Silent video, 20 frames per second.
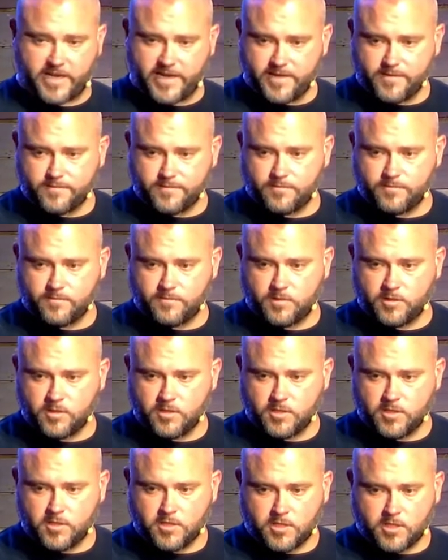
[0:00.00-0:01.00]
Okay?
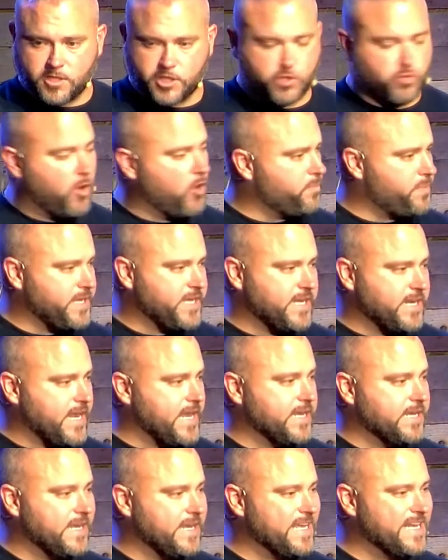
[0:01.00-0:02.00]
You won't be
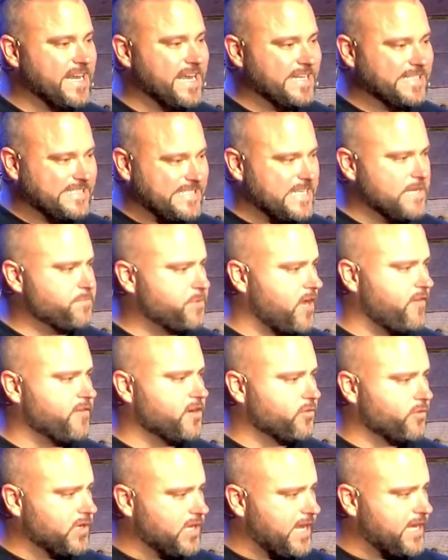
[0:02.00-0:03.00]
in a deep
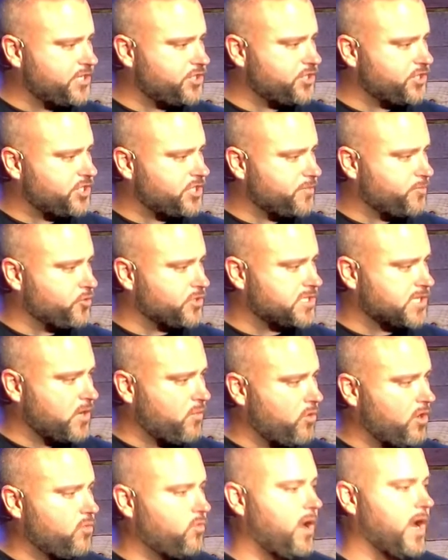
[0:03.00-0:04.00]
covenant relationship with
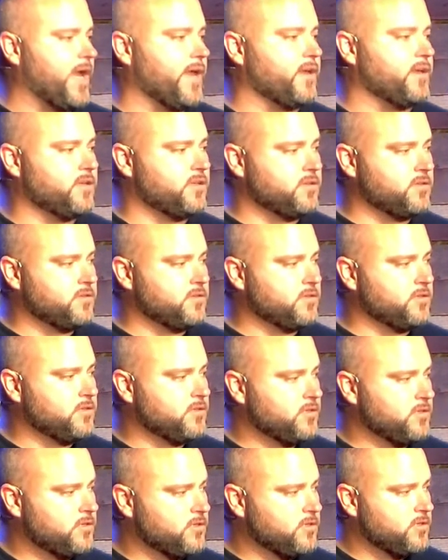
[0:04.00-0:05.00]
someone. Why?
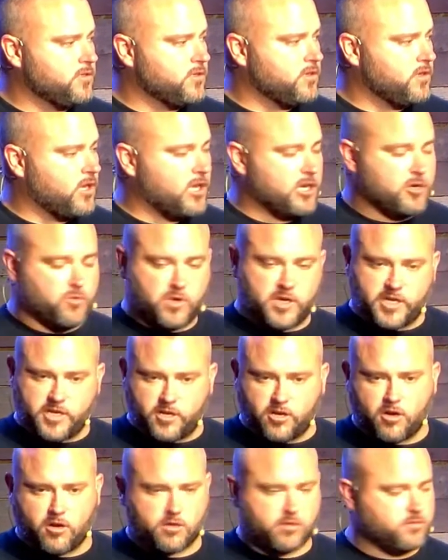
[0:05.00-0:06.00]
I don't want to
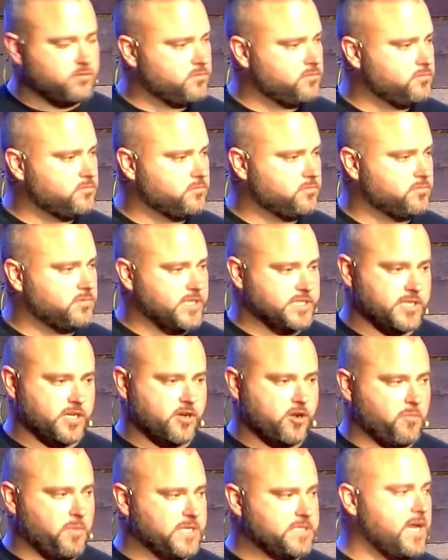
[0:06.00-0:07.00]
get hurt. They
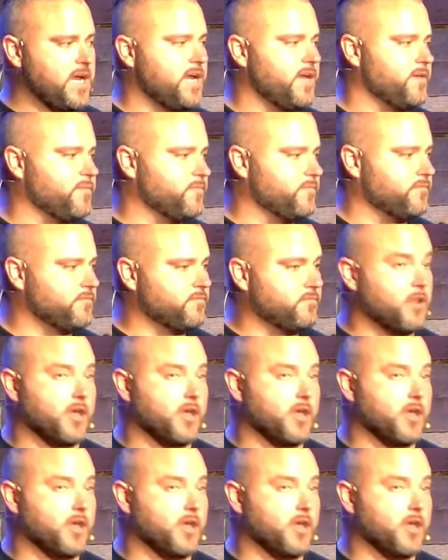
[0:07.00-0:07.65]
take all my time.